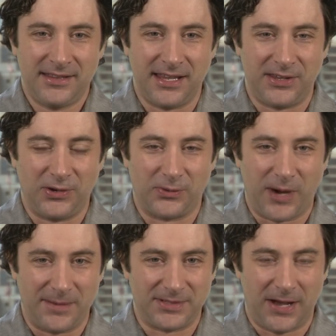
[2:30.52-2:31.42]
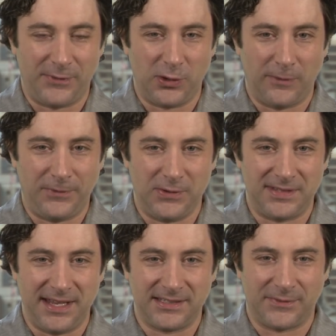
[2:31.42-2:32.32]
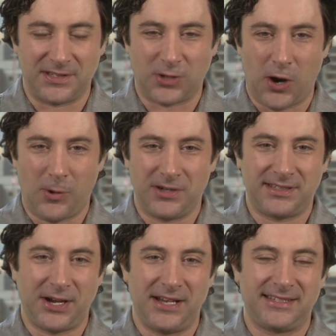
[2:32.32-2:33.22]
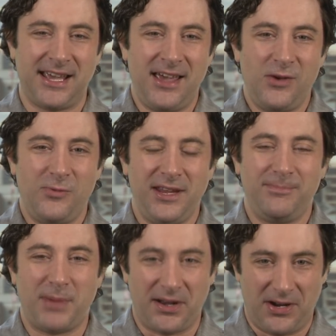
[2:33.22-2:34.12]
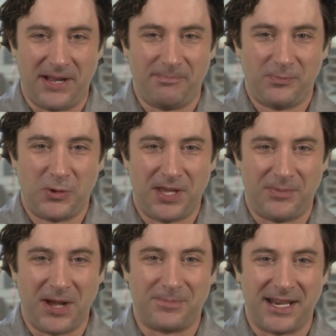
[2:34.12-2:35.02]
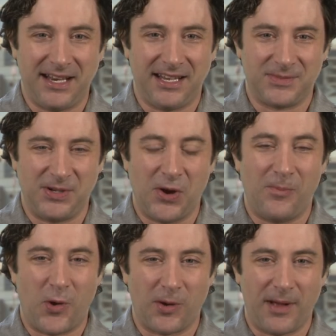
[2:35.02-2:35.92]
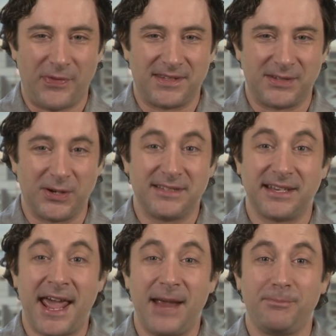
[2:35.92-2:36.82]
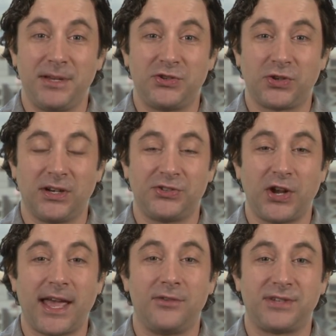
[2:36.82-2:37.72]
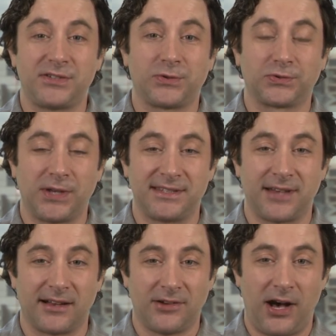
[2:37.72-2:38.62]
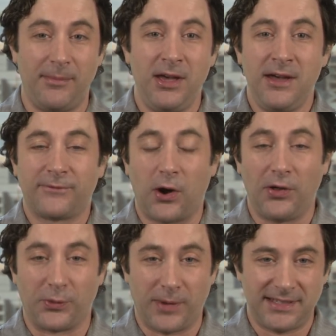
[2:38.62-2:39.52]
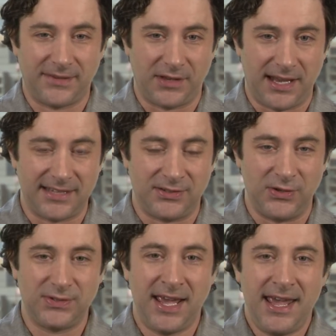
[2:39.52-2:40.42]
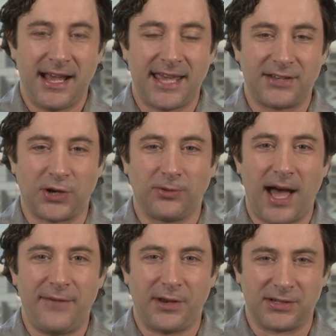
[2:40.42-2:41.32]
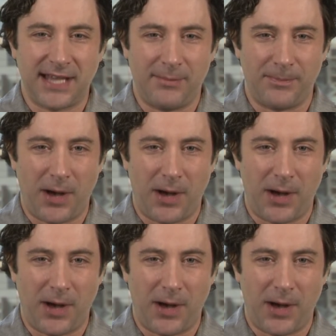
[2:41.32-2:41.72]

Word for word: Think he'll write himself into a few scenes of the Star Wars series? We'd bet on it. We'll keep you updated as we know more about the series. And hey, be sure to check out digital trends dot com for all the rest of the day's news and catch our live entertainment